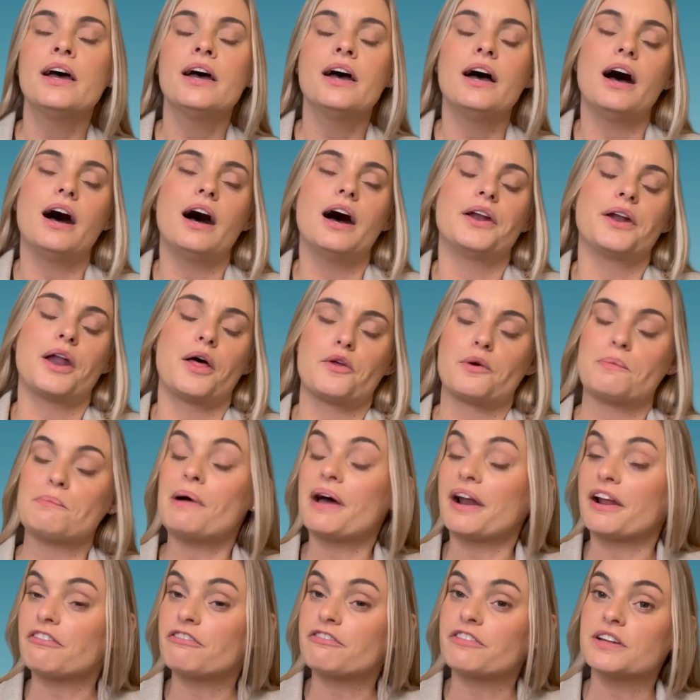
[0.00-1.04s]
Another
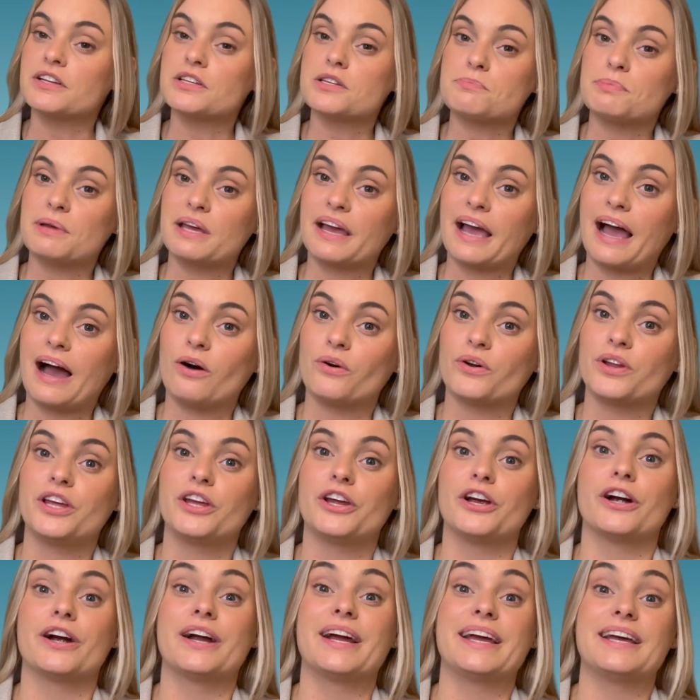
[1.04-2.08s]
benefit to being out
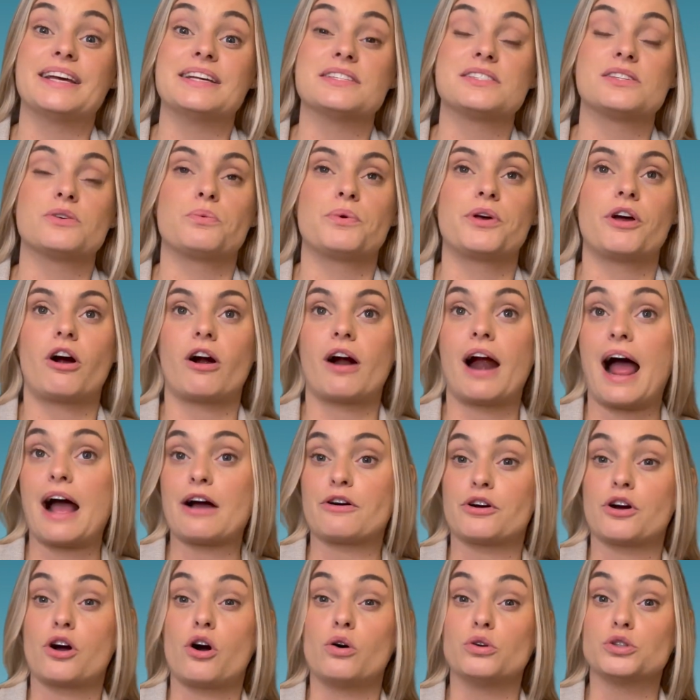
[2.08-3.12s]
here is that we are
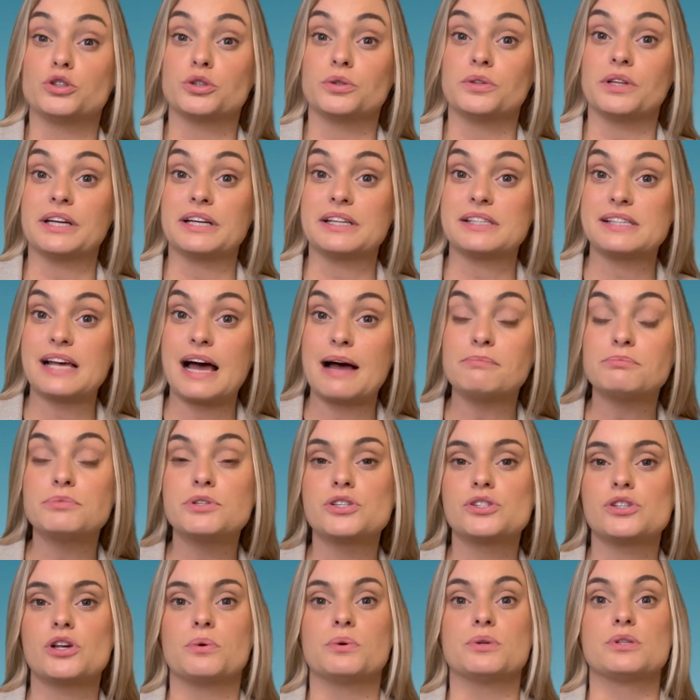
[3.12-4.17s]
agricultural exempt.
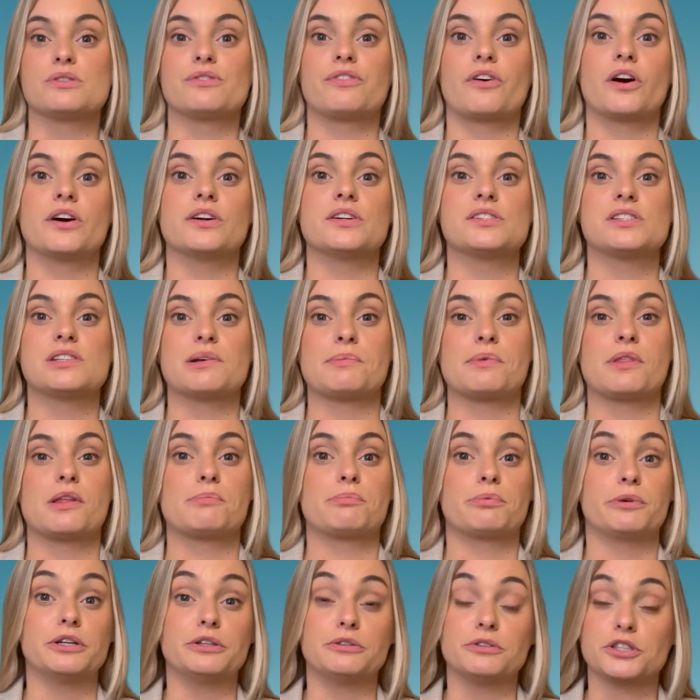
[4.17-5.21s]
So as far as some of the
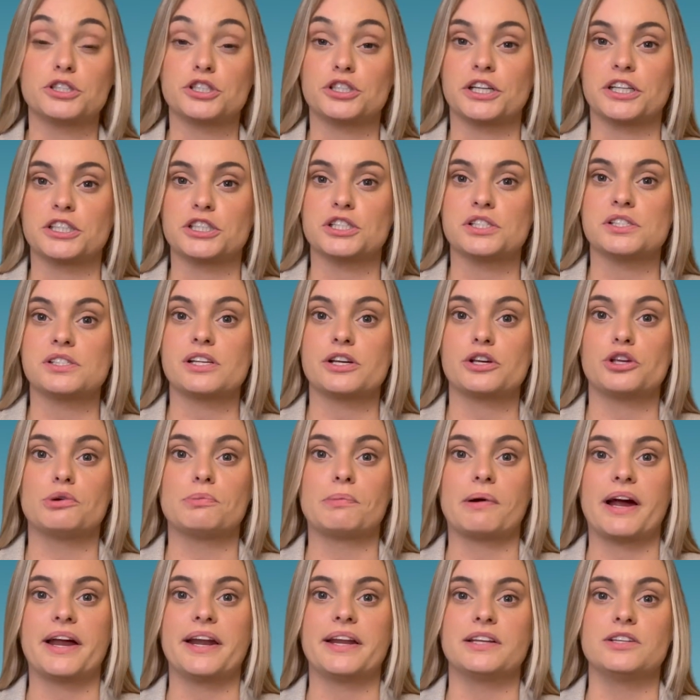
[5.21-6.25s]
breed restrictions that you
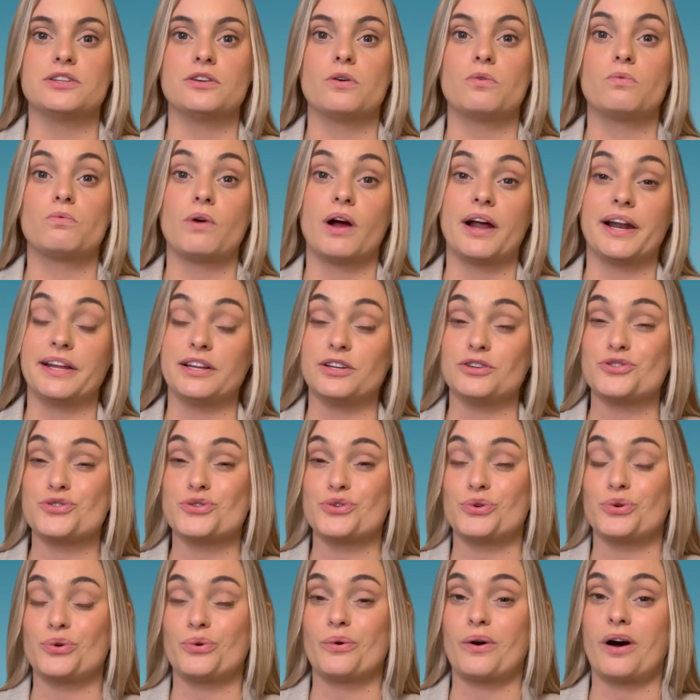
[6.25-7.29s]
might run
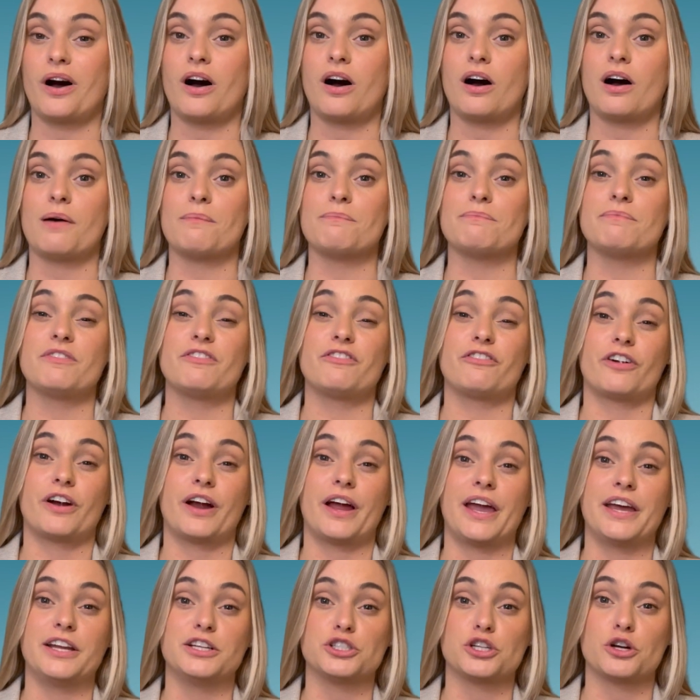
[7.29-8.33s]
into for
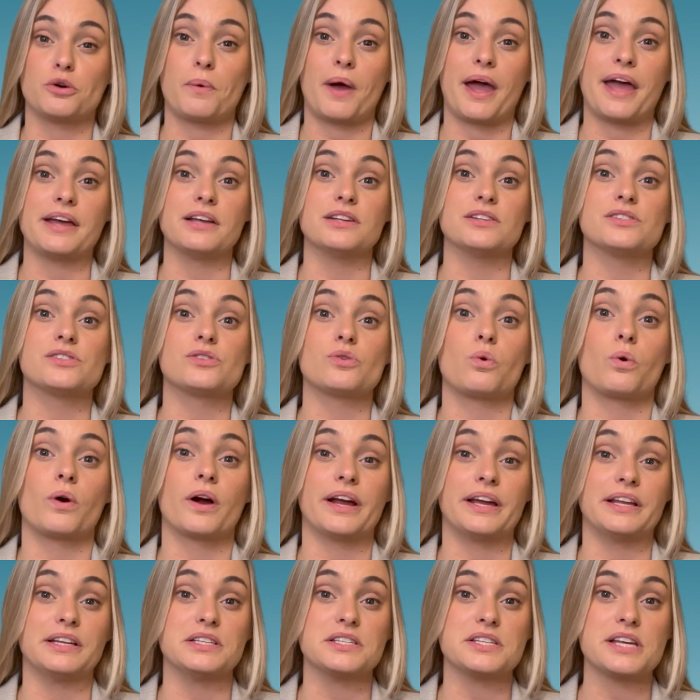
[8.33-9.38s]
HOAs or
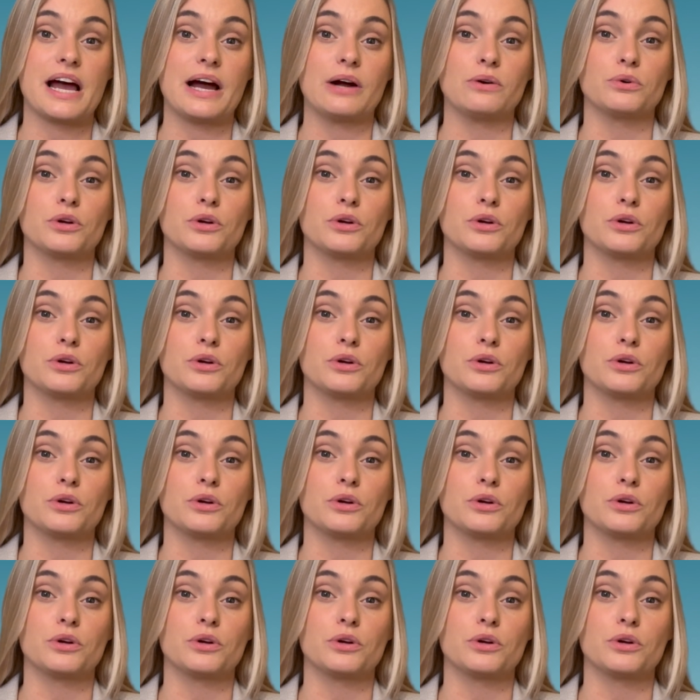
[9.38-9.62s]
in-town